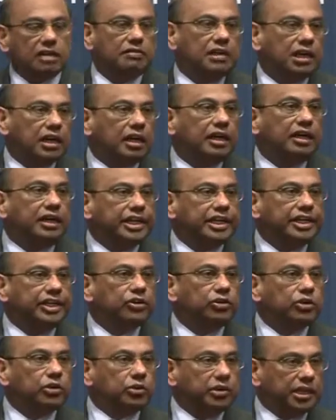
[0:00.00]
will
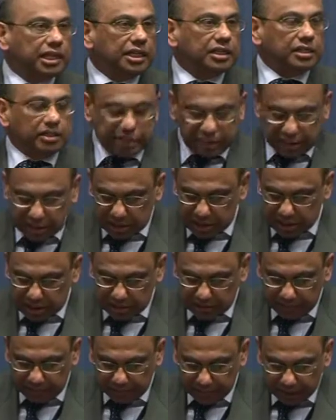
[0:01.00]
continue to increase.
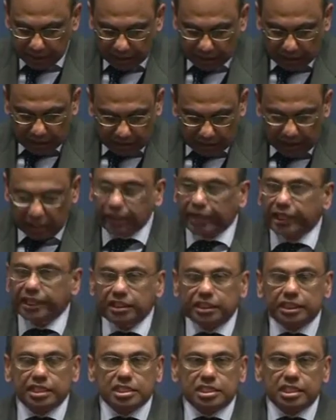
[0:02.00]
In
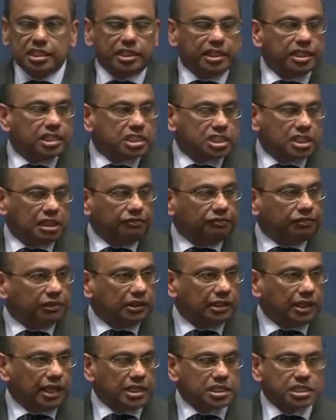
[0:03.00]
this city itself, for the
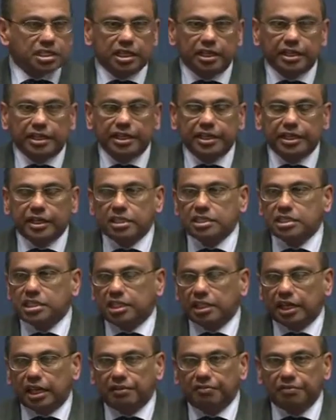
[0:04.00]
last 30 years that
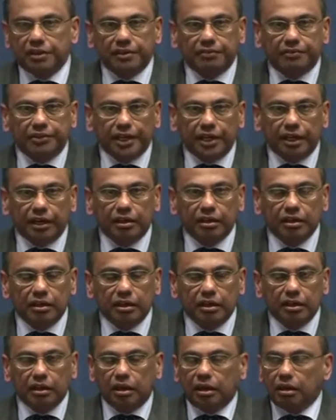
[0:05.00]
I have lived here,
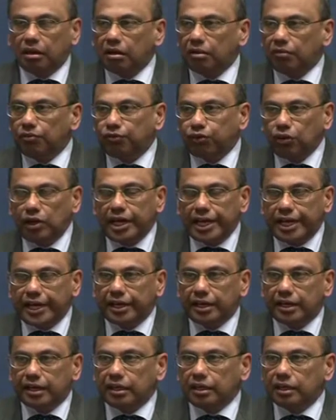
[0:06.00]

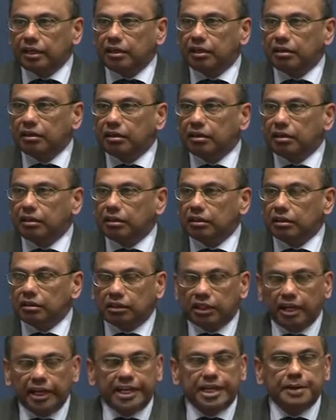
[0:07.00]
fully
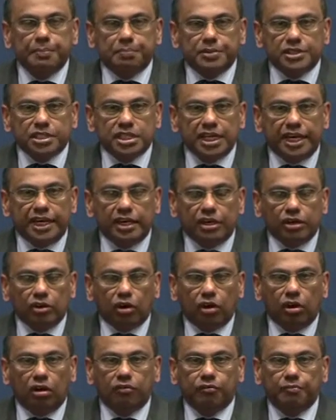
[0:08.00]
30%
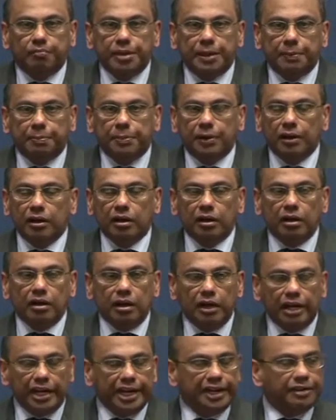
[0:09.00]
of people
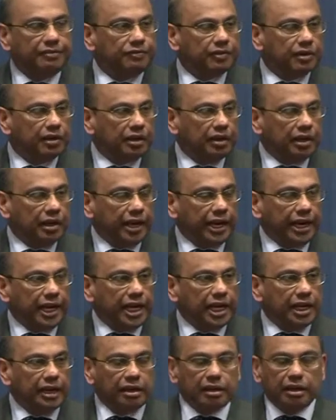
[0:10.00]
live
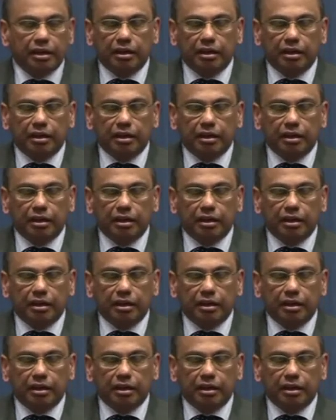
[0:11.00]
in